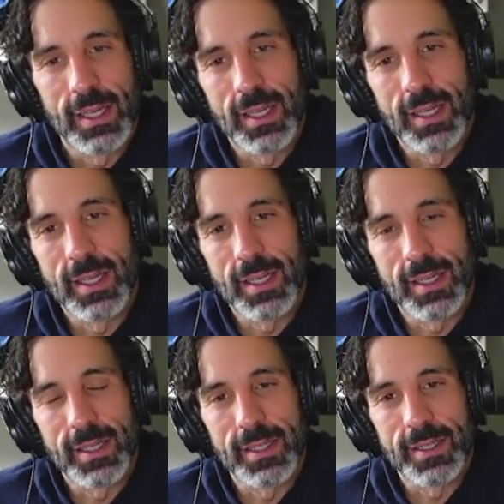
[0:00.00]

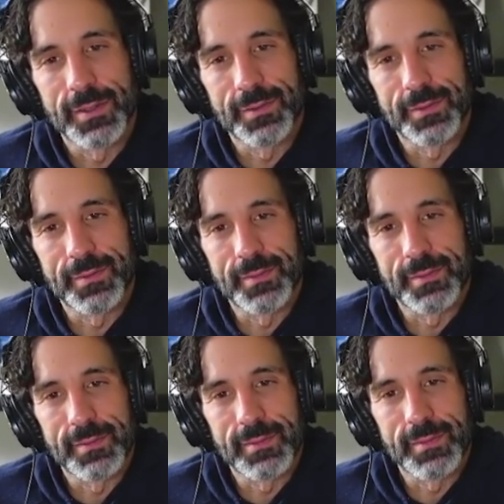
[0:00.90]

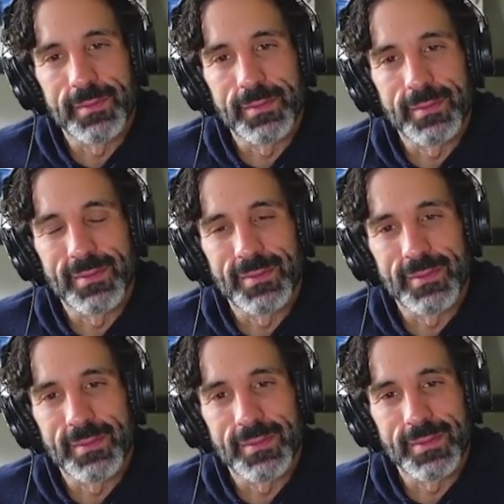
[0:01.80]

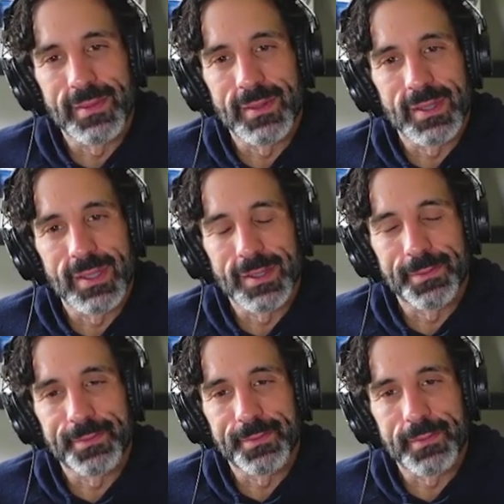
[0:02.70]

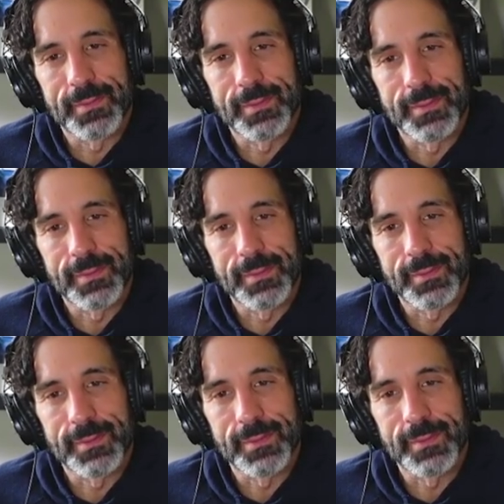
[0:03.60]

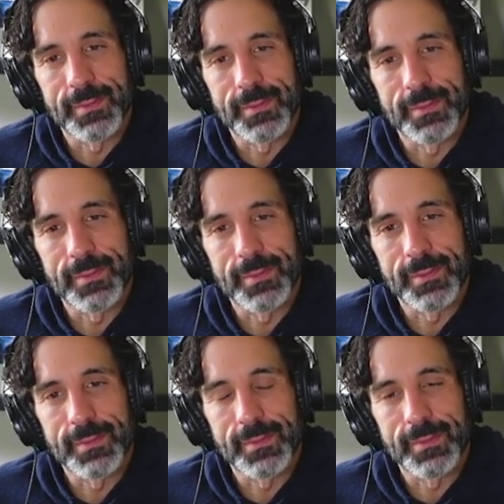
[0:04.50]

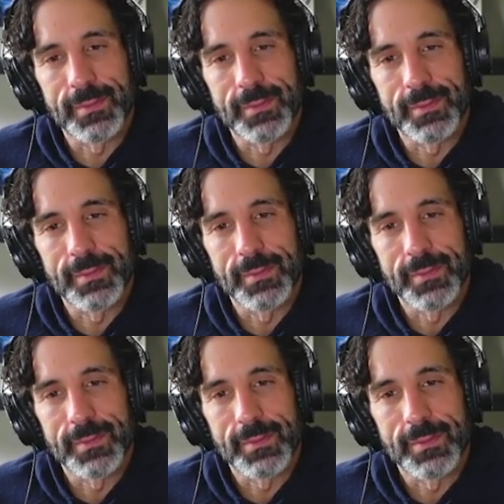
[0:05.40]
(not speaking)